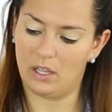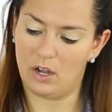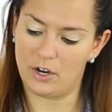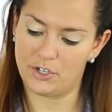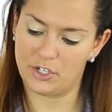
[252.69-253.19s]

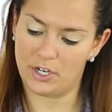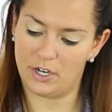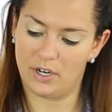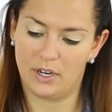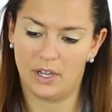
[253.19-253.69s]

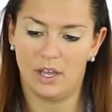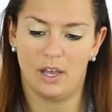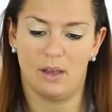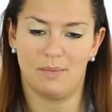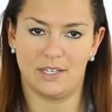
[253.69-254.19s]
larger
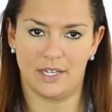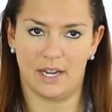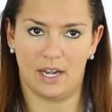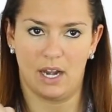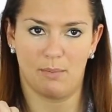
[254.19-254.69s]
in
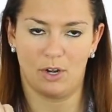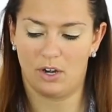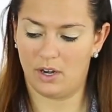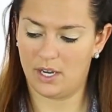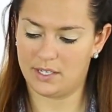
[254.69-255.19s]

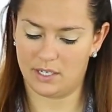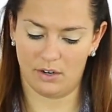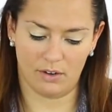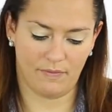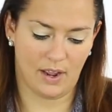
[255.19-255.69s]
diameter,
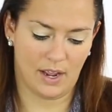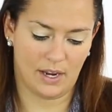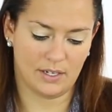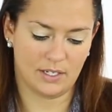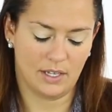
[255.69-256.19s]
easier to
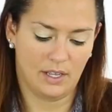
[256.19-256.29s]
find.